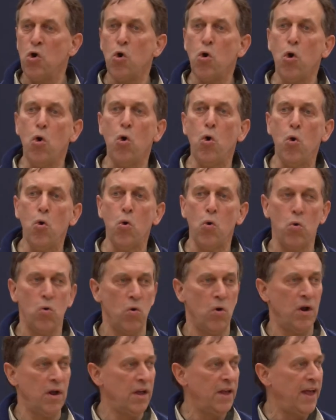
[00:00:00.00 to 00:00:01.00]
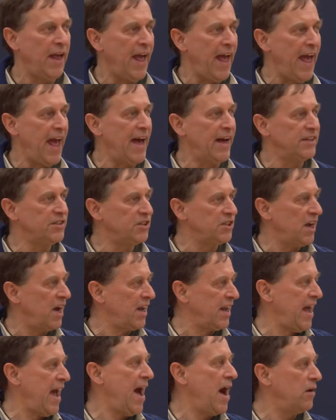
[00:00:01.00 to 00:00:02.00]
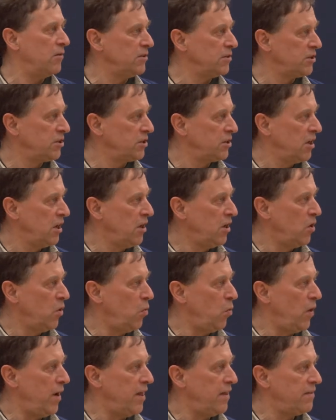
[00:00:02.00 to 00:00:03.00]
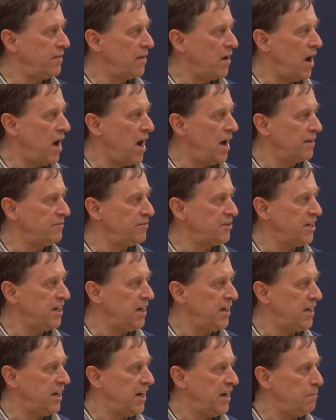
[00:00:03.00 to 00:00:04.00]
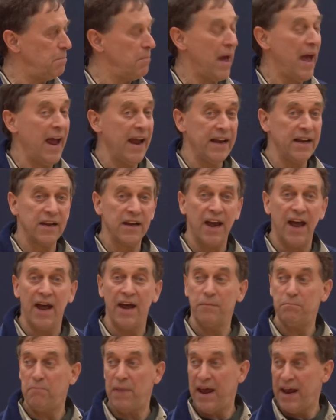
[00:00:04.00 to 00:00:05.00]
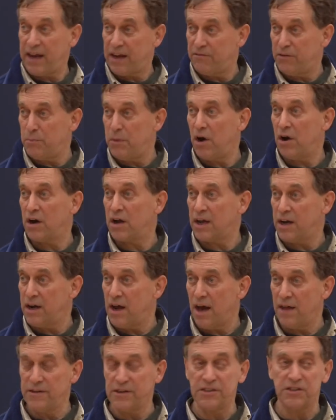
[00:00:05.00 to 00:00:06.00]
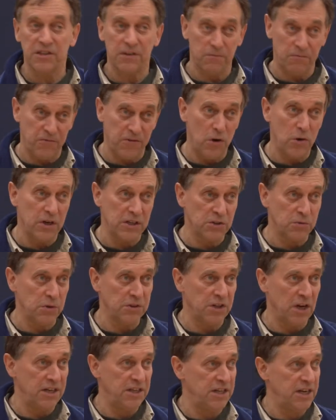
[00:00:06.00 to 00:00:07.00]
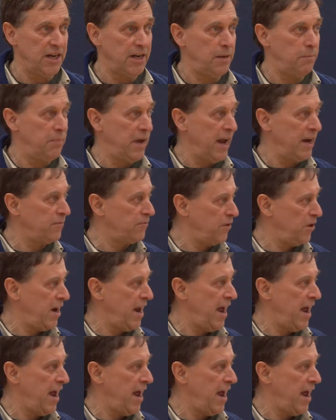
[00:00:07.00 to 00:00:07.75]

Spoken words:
who has accounts with TD Bank and Bank of America and others? The focus was on TD Bank for